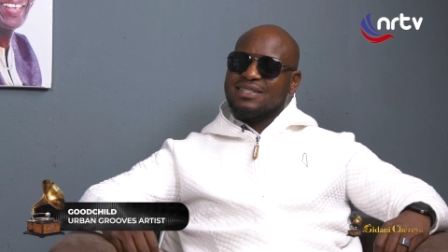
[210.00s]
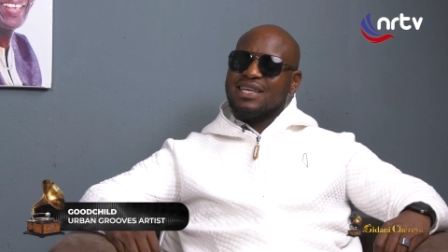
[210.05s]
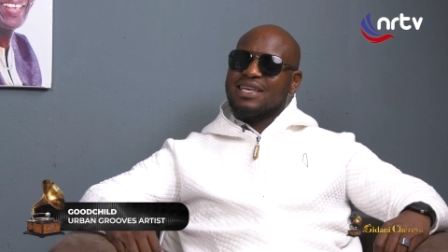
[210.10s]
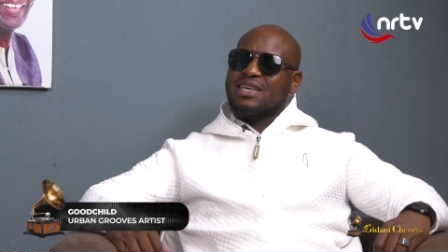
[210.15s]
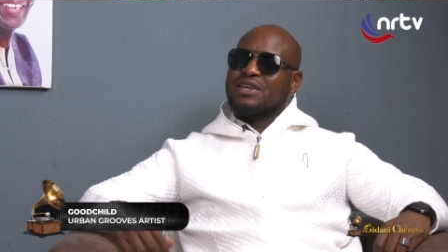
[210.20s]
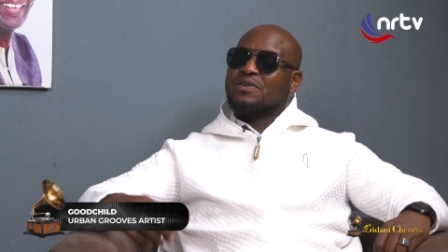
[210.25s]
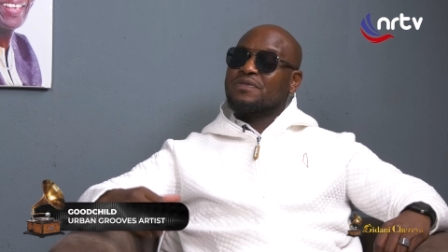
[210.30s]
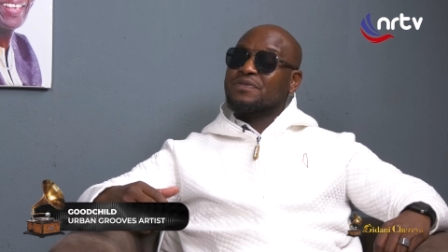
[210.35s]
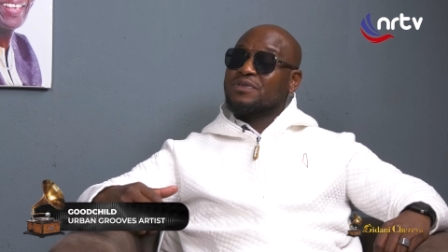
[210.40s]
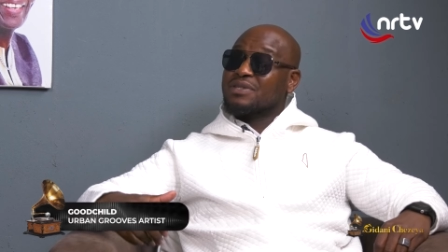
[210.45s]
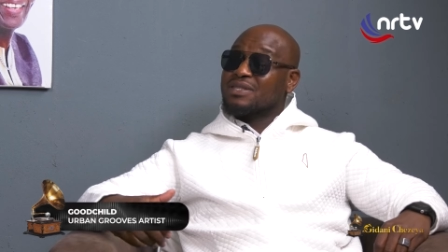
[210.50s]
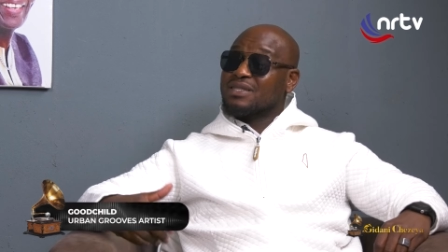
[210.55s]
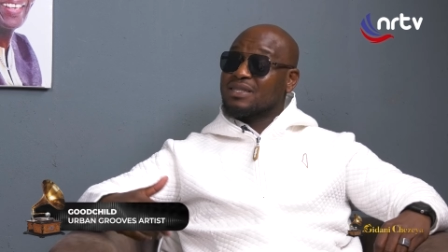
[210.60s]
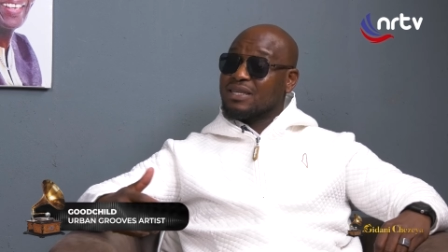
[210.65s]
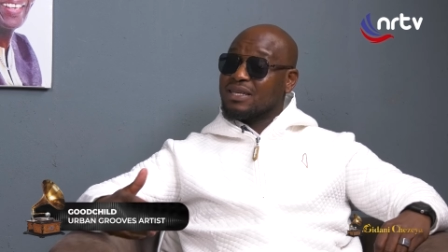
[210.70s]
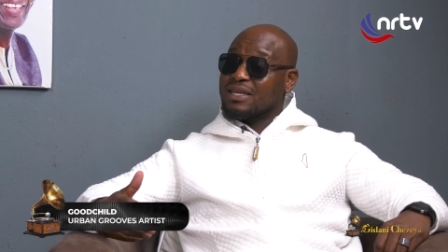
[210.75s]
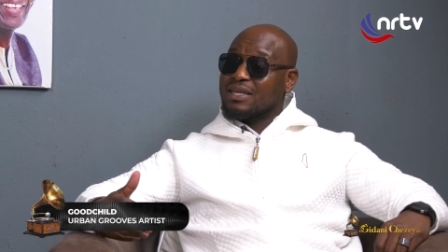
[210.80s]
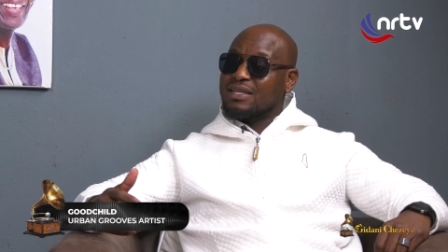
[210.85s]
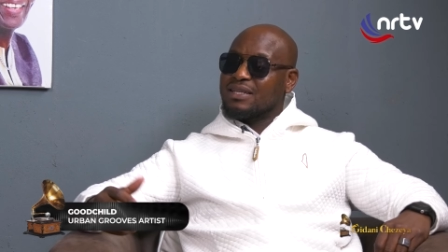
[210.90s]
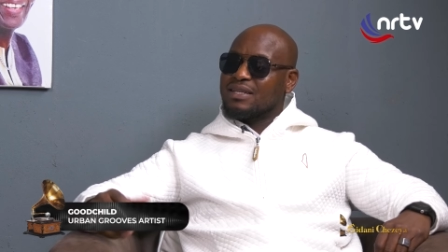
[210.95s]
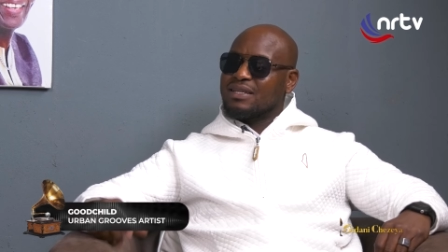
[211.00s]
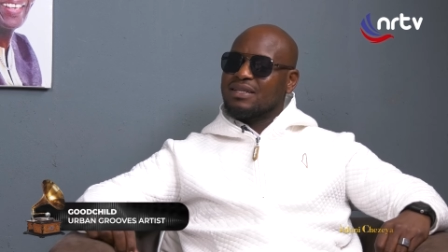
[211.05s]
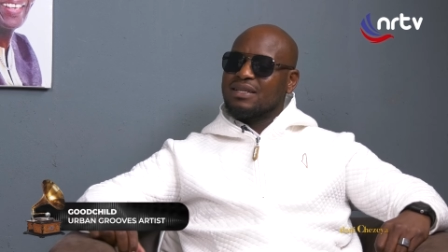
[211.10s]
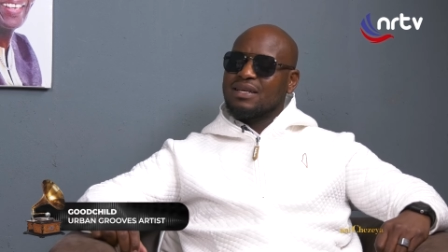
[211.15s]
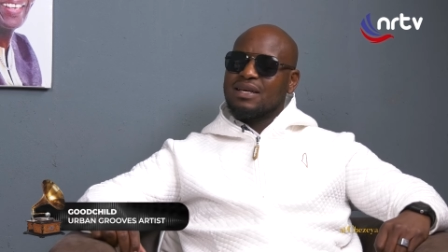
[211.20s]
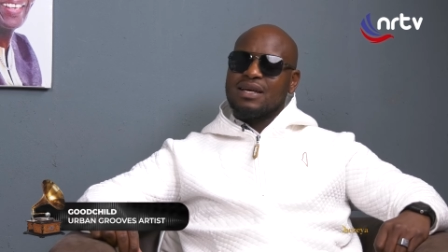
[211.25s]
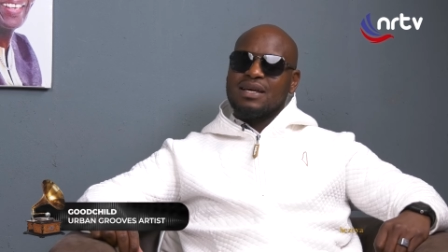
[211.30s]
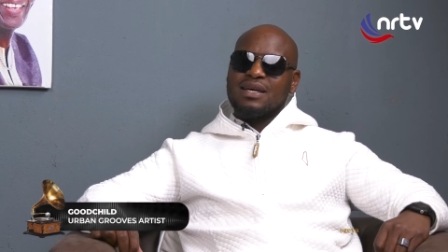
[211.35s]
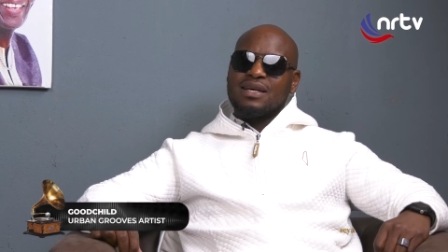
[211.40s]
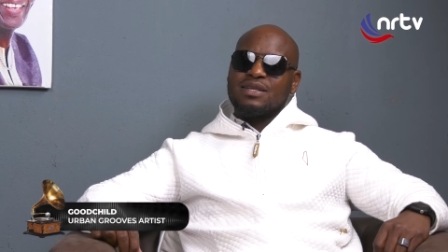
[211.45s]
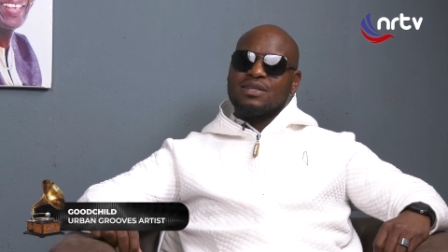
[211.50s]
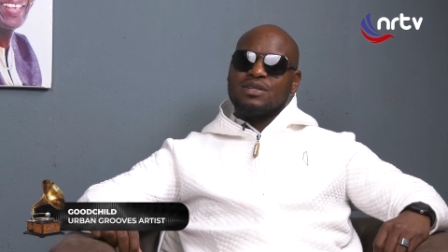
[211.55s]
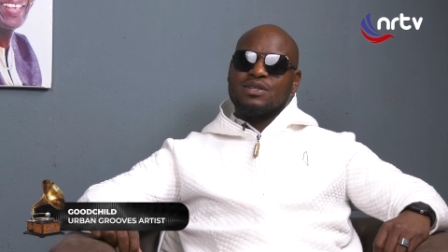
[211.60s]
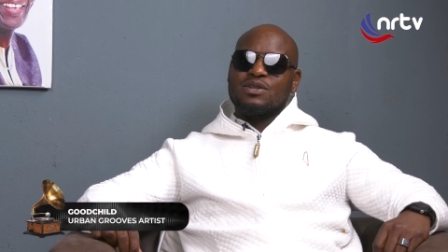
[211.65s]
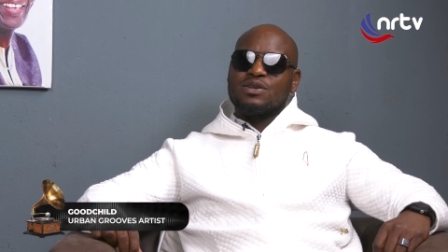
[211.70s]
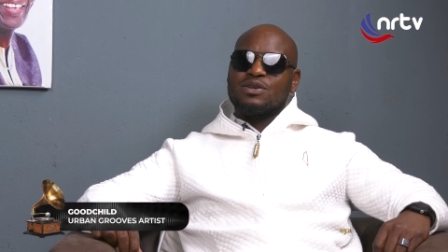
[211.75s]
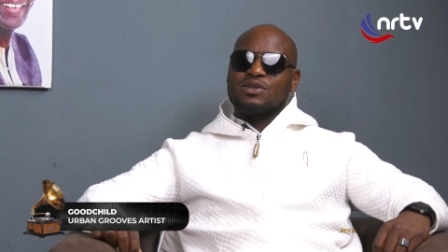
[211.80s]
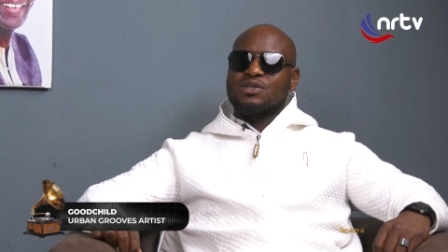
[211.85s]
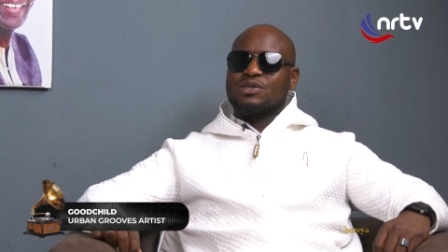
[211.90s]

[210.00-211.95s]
take care of your skin, you know,